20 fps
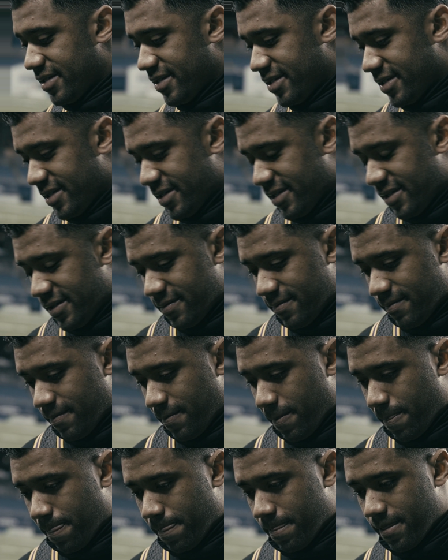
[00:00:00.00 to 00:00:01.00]

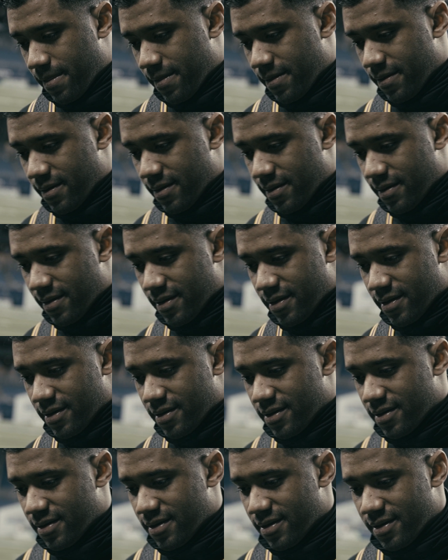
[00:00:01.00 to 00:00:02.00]

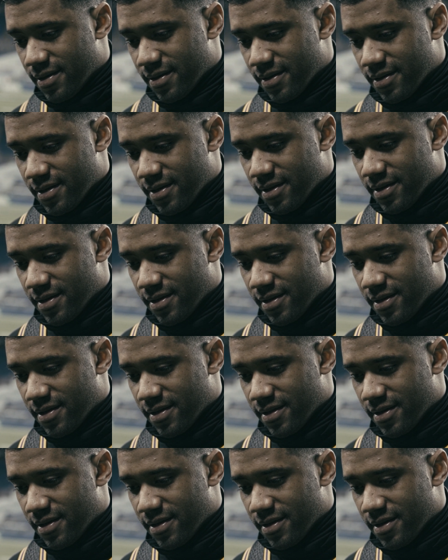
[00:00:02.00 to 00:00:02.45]
(silence)